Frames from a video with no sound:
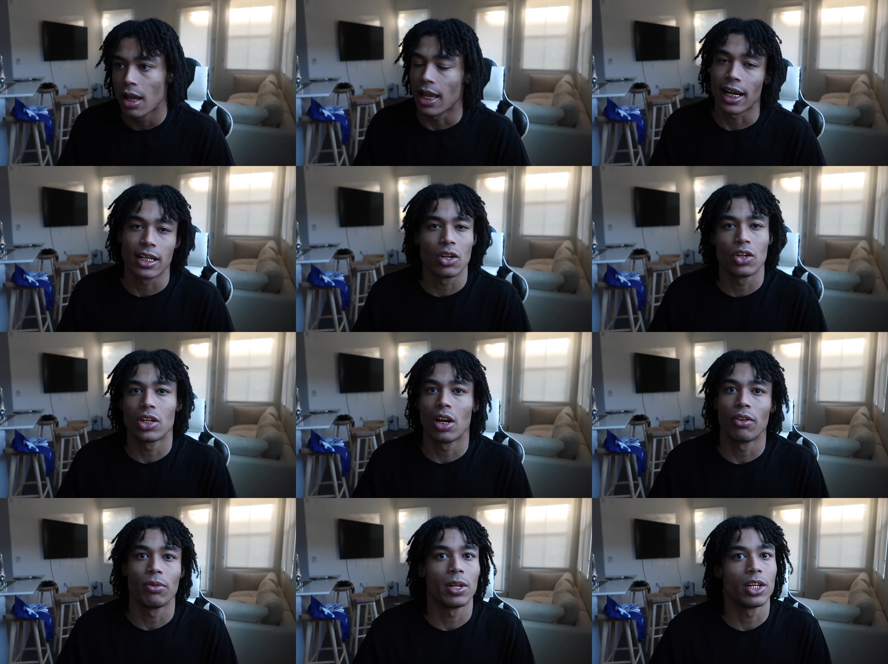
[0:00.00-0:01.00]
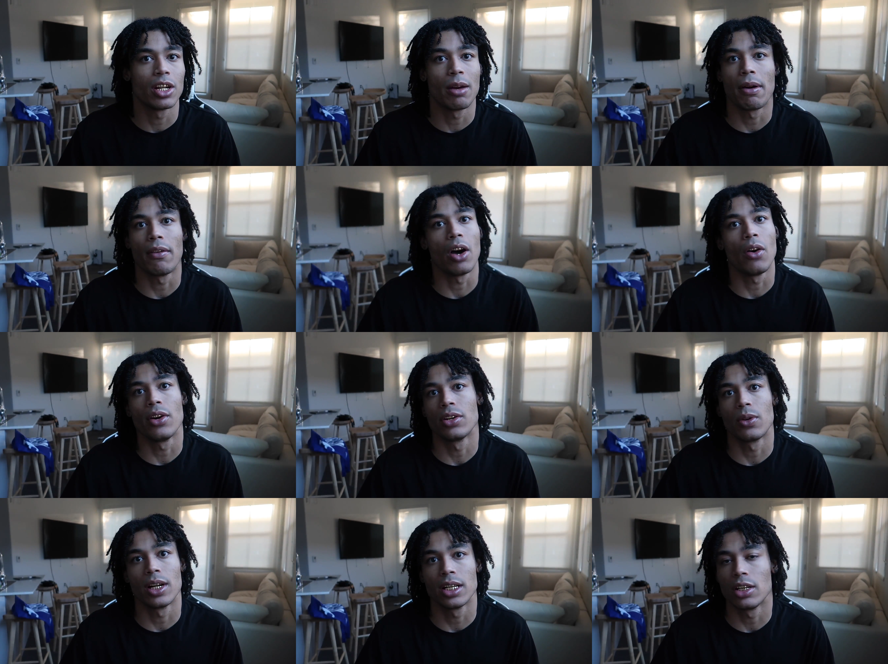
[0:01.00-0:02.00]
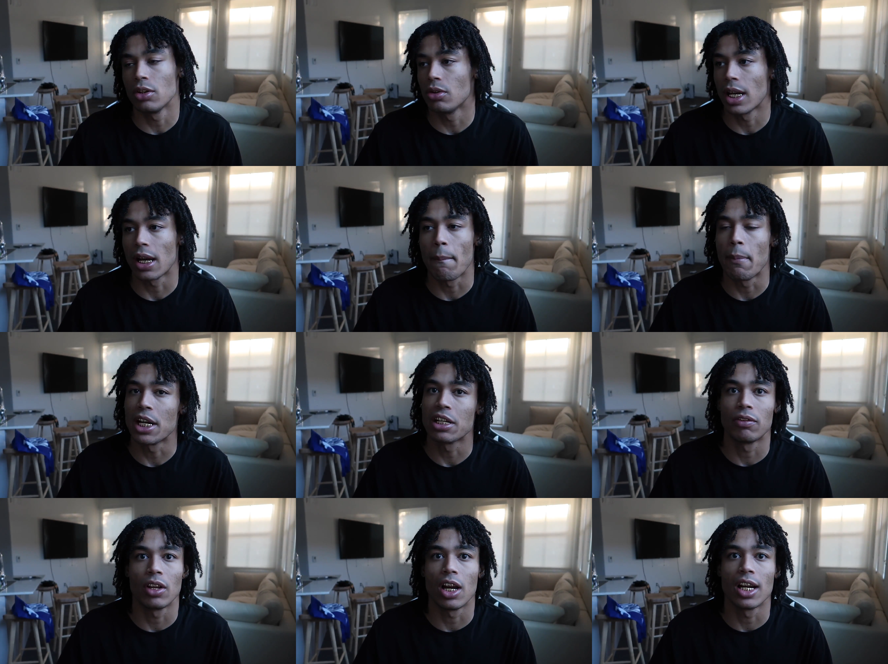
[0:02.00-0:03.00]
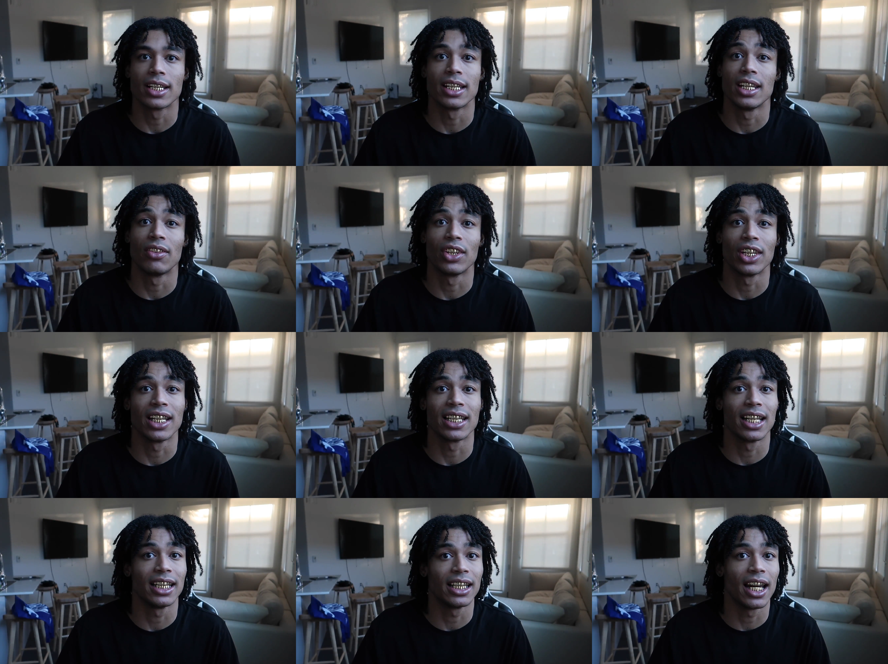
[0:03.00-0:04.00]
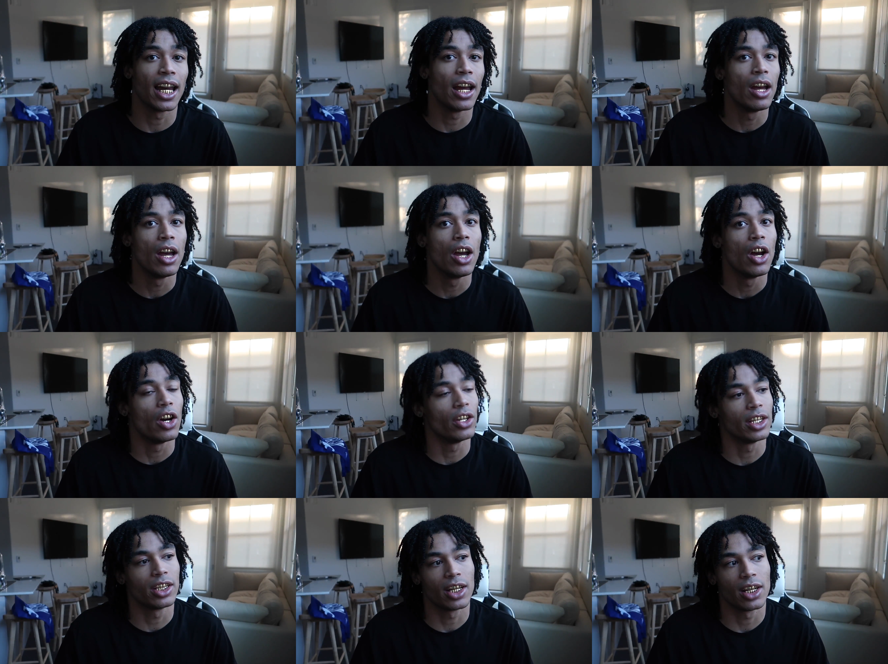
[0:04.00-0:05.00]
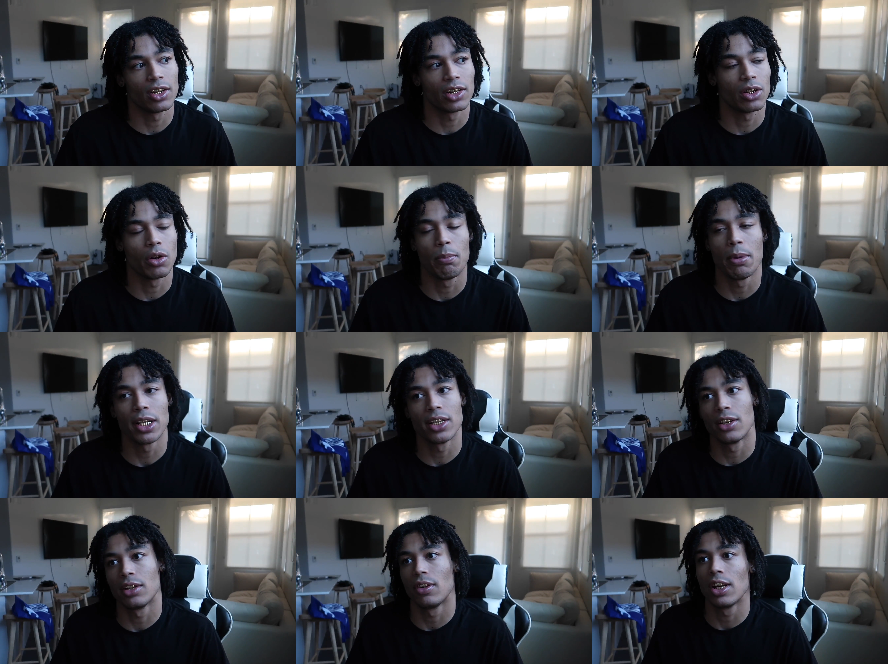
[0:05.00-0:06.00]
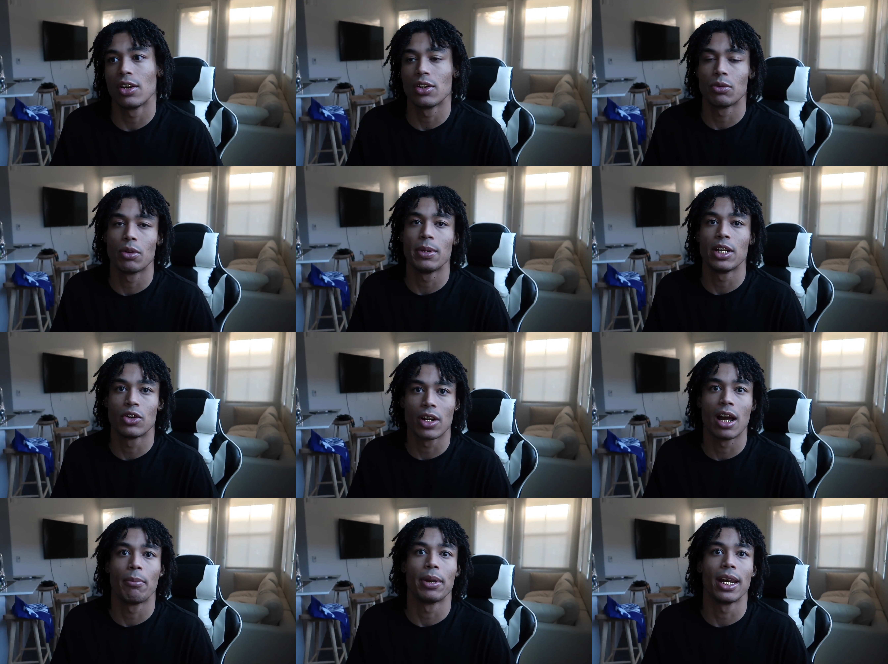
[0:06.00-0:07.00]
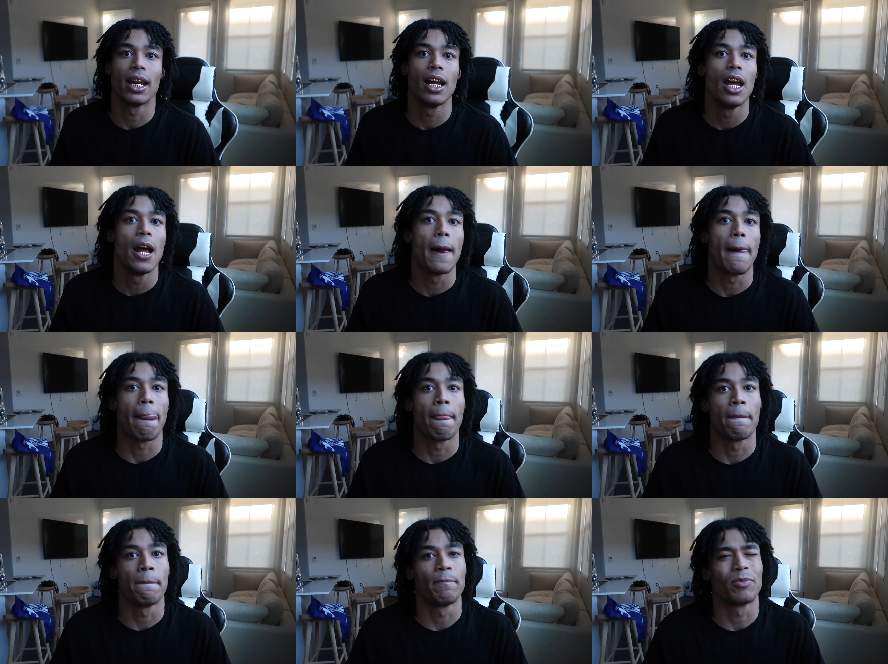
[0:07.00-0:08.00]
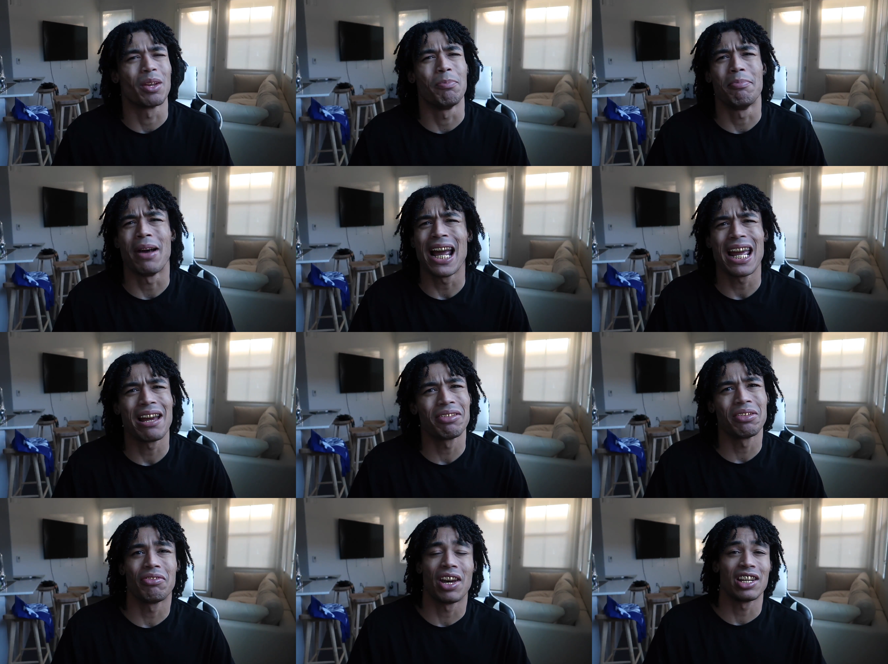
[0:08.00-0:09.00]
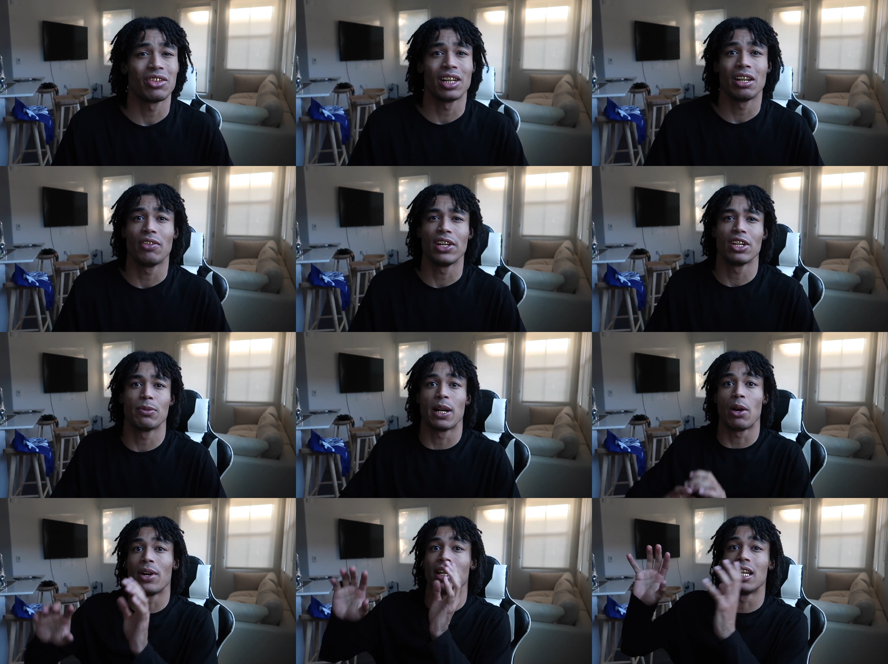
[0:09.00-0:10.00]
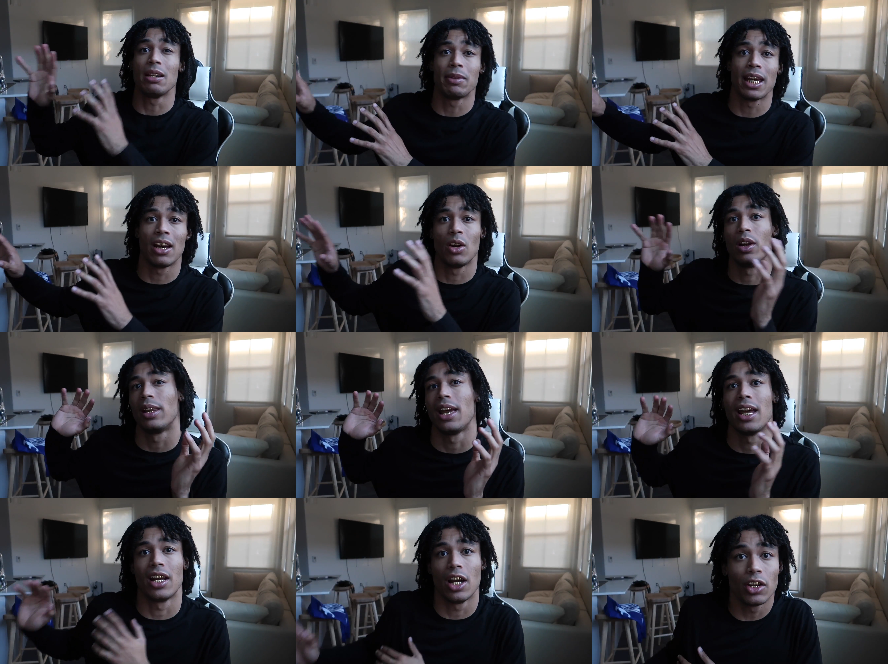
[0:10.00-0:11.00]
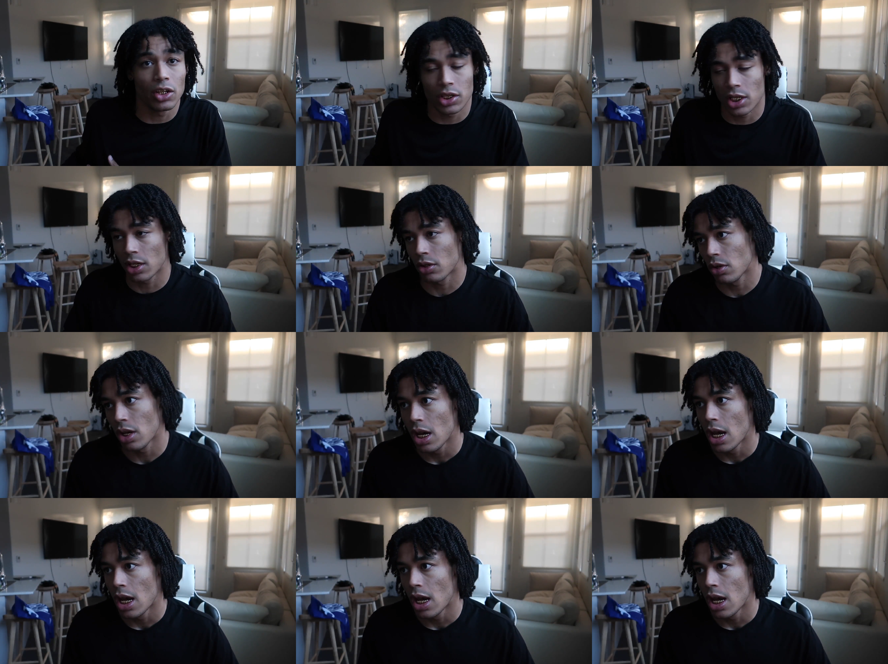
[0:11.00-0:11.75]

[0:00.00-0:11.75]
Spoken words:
Like I told y'all from the jump, I've always wanted to do like a bunch of vlogs and different things like that on this channel. So a bunch of those videos will be dropping. Might have some fashion related videos, but I want to keep that on that other channel.